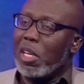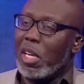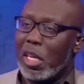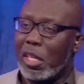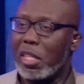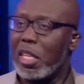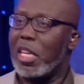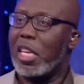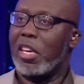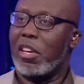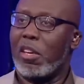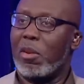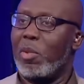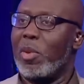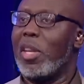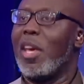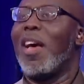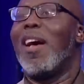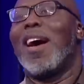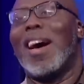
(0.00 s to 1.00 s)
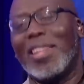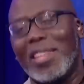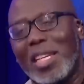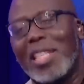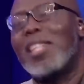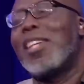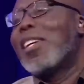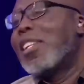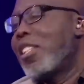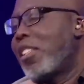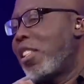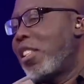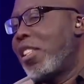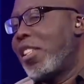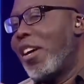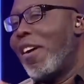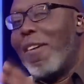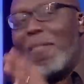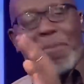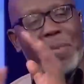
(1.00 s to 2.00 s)
I think they're going to win. I think, listen,
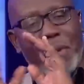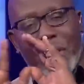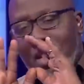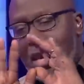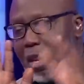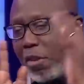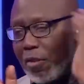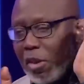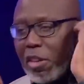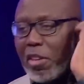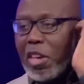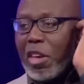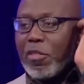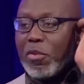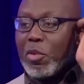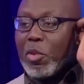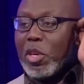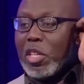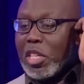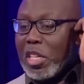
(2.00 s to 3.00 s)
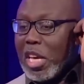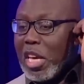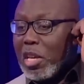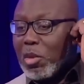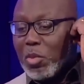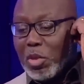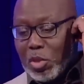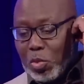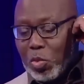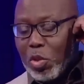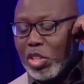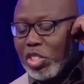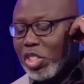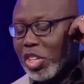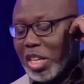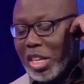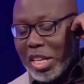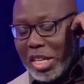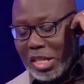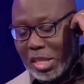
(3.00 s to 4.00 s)
if anyone's
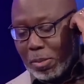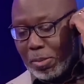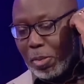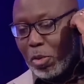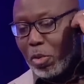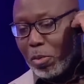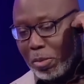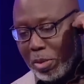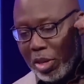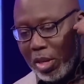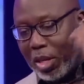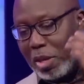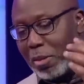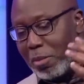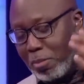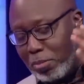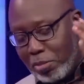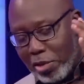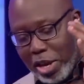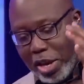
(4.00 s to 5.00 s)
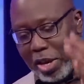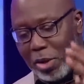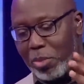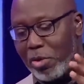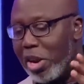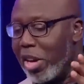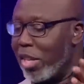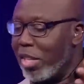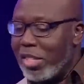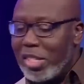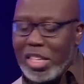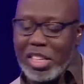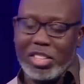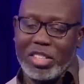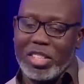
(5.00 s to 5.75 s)
watching and they support Brighton, we're at the stage of the